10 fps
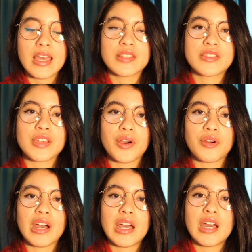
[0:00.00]

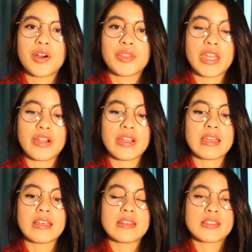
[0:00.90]
So there
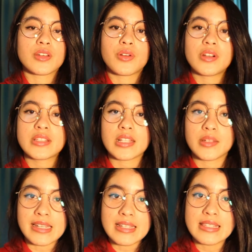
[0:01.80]
is the course
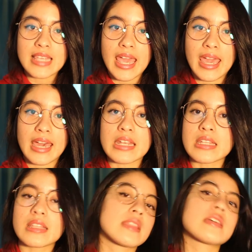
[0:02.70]
syllabus, and
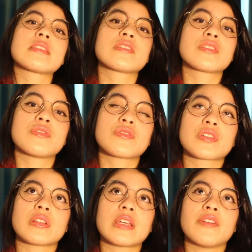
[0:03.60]
this is
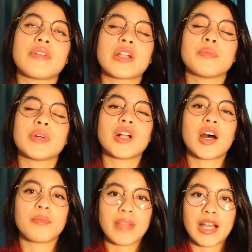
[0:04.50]
usually available
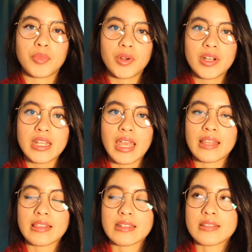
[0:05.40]
on Blackboard,
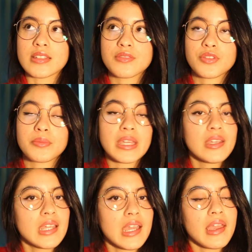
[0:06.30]
at least it is for me,
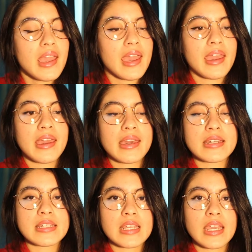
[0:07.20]

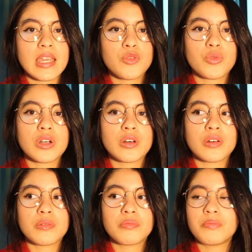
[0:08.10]
and it
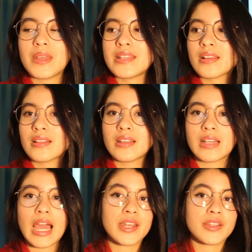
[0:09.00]
will basically
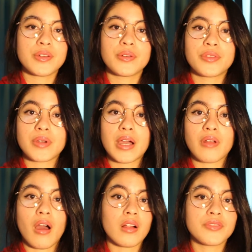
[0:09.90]
guide you
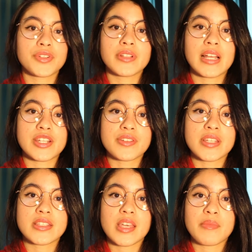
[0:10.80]
throughout all of your lectures
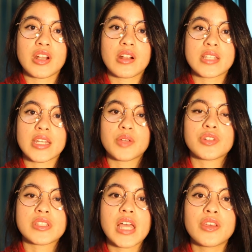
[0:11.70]
and seminars, and it
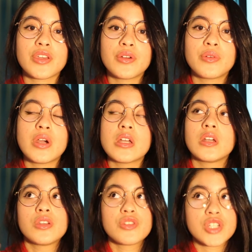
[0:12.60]
will tell you,
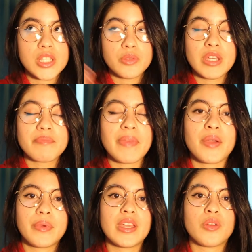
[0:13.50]
usually week by
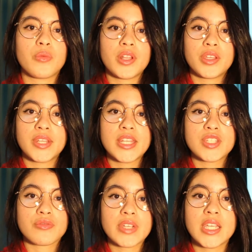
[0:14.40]
week, what you need
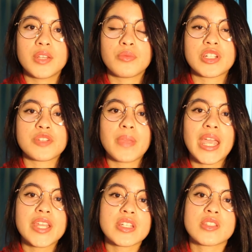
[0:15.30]
to read, which
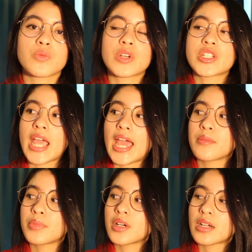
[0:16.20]
pages, which
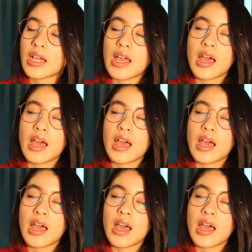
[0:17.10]
handbook